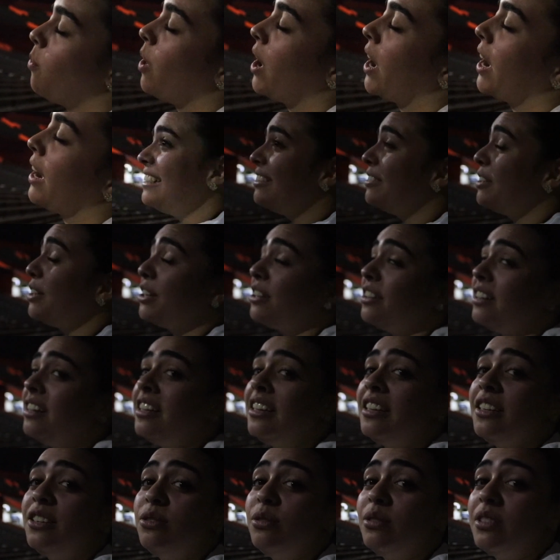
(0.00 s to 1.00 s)
Why couldn't they
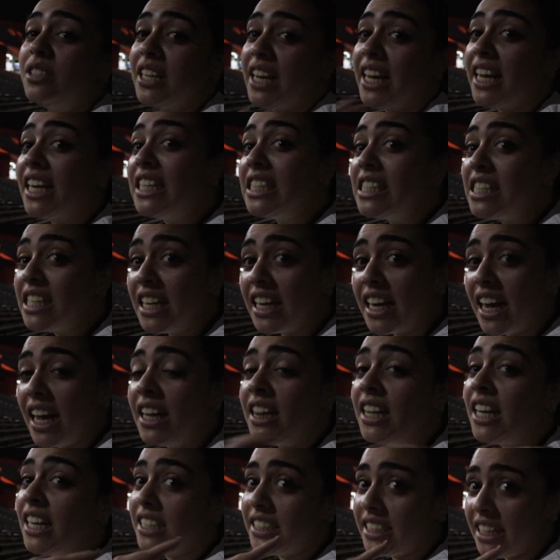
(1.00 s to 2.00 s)
do dancing?
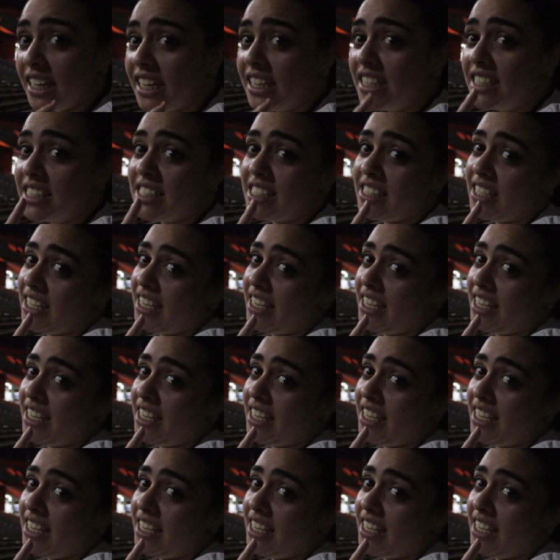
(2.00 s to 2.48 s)
I Dance,